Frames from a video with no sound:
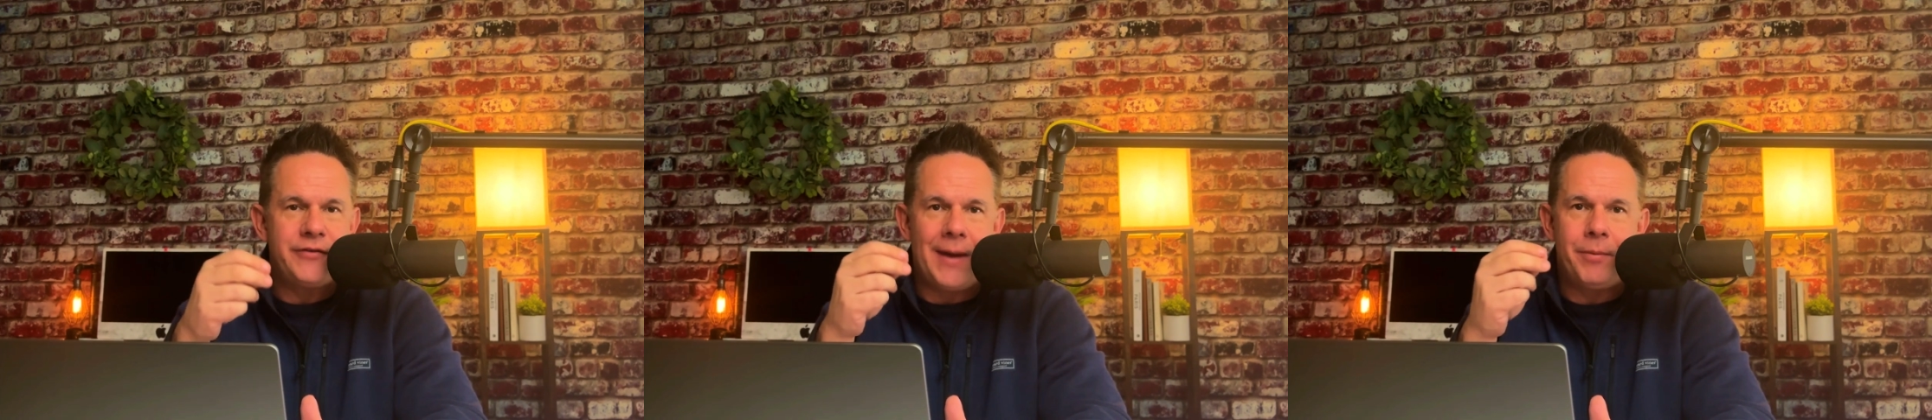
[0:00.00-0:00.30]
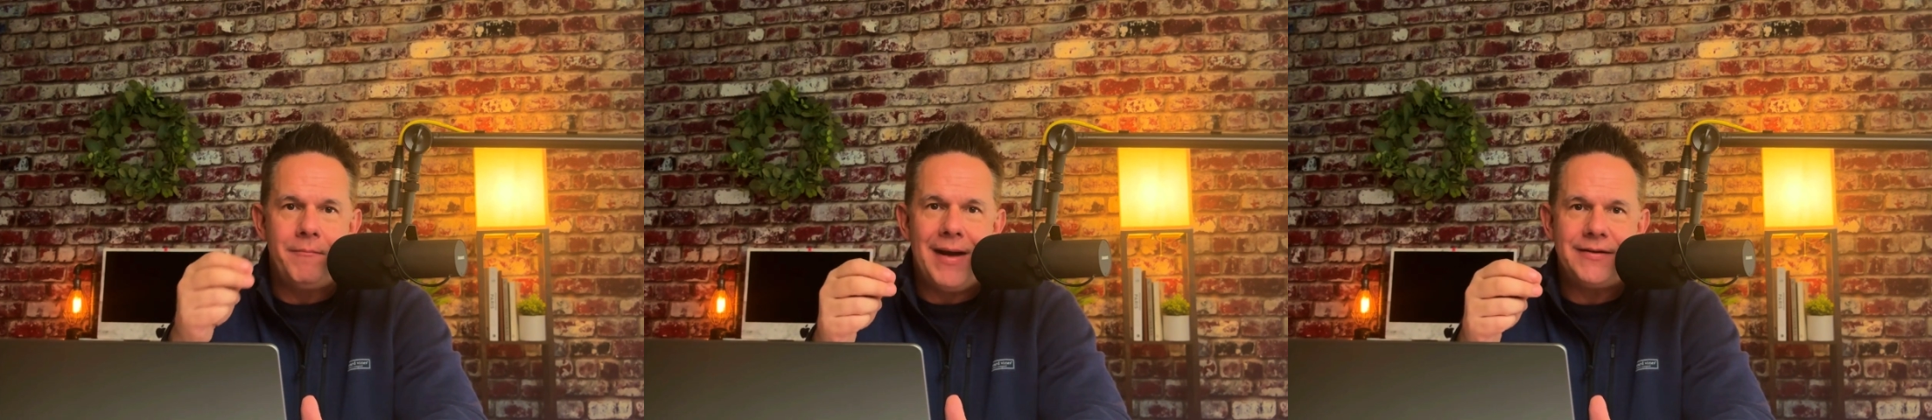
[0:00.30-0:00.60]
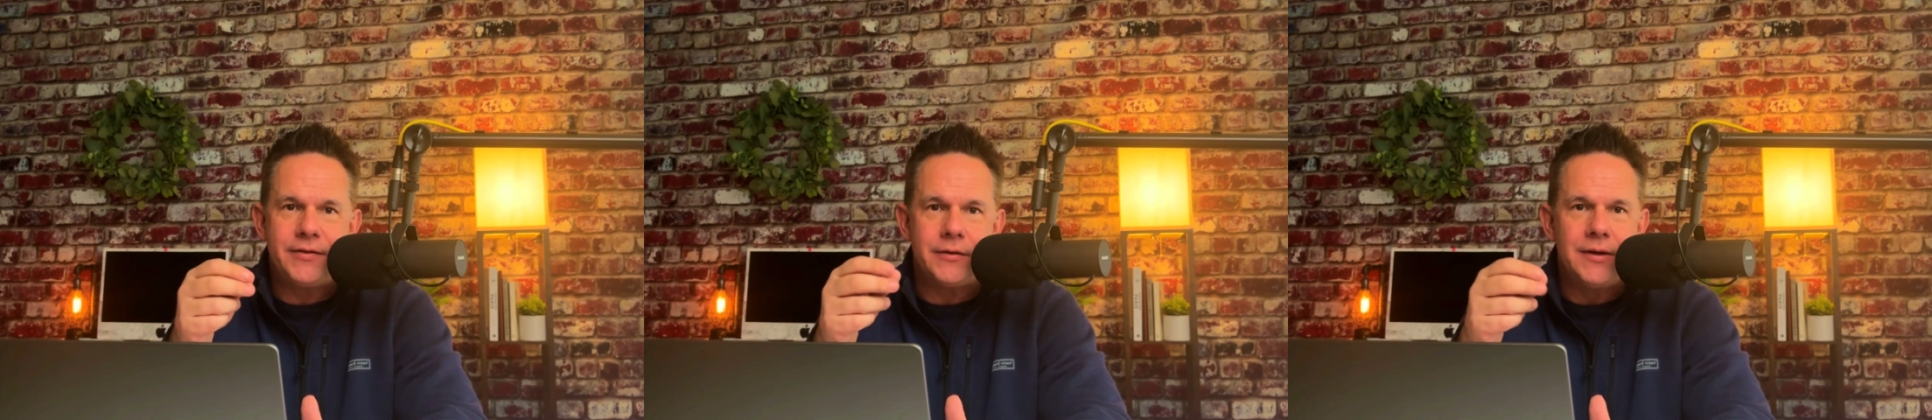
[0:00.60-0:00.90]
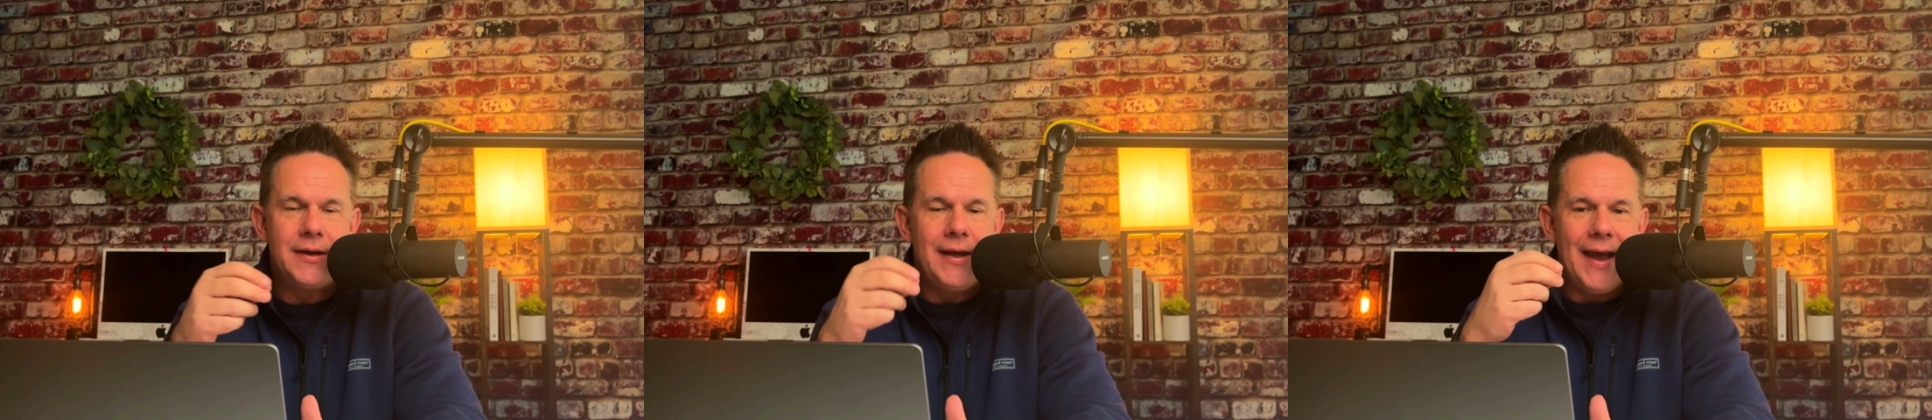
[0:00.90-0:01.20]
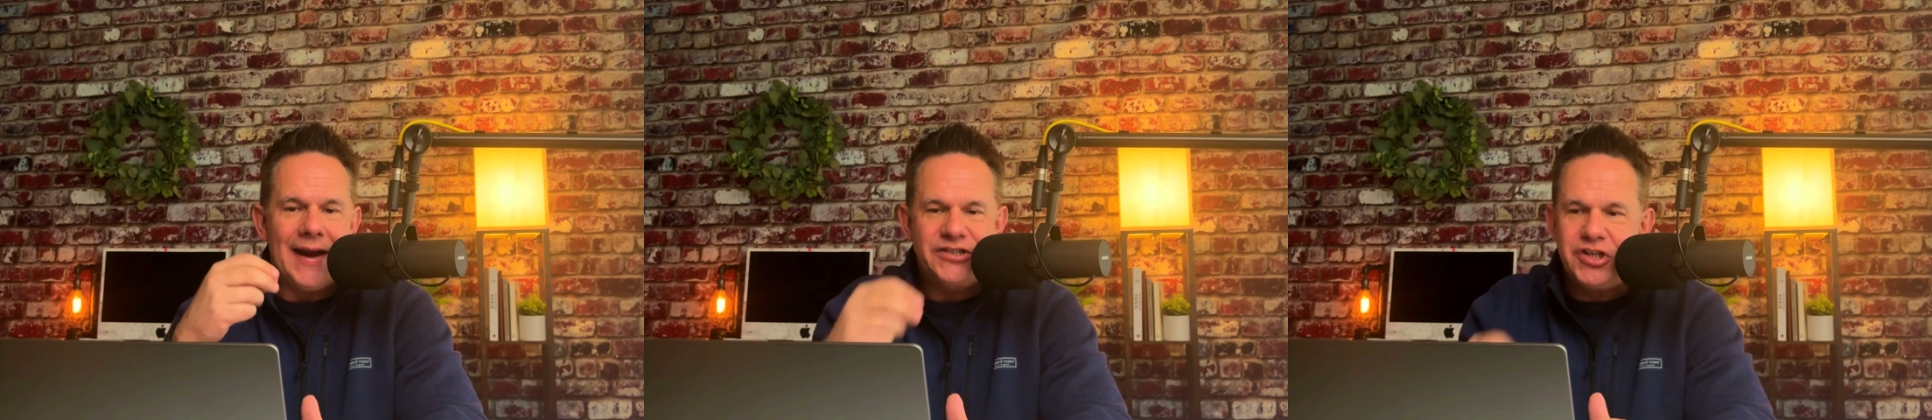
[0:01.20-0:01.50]
temperamental,
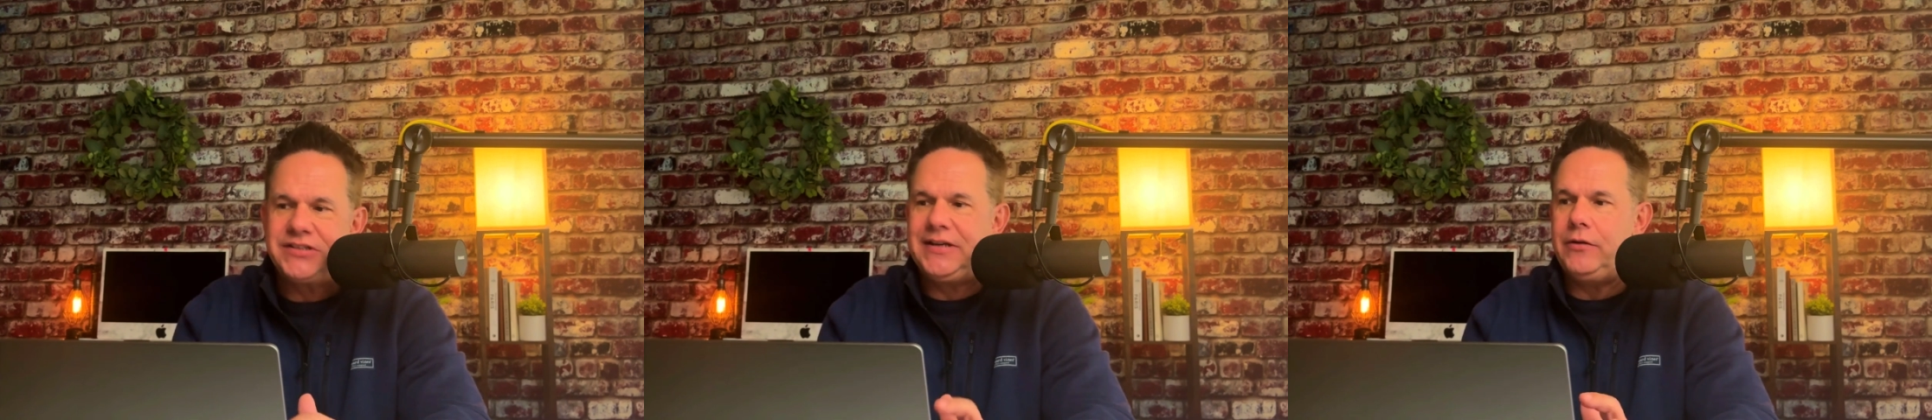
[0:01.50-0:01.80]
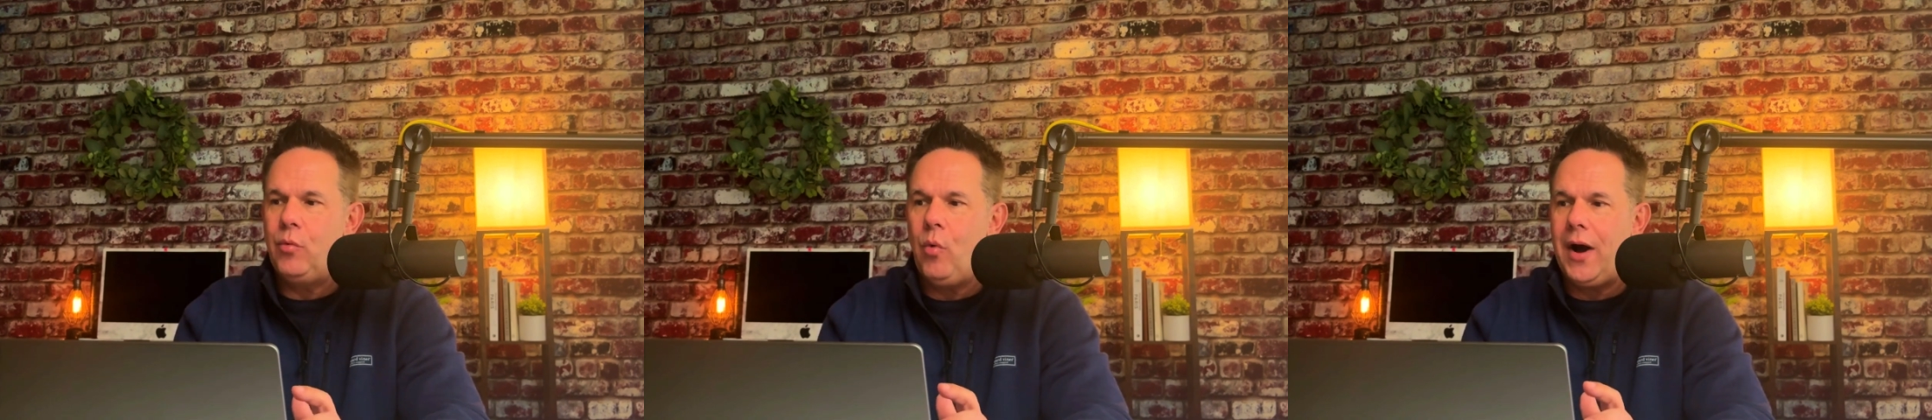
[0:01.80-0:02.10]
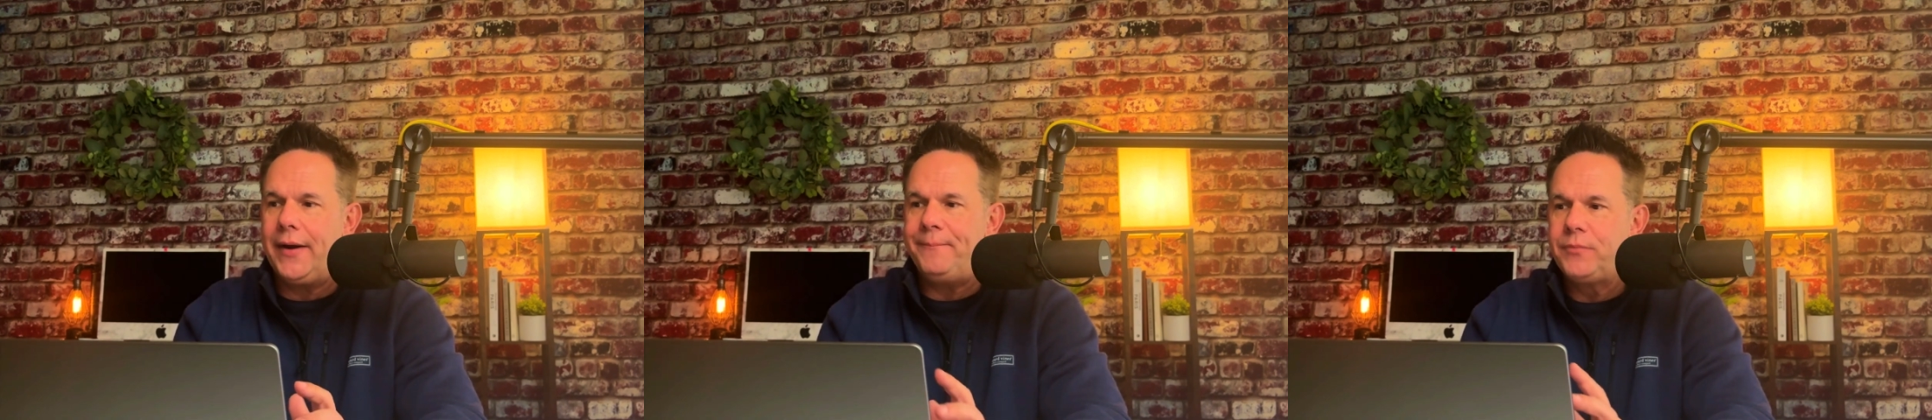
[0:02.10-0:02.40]
and I just didn't want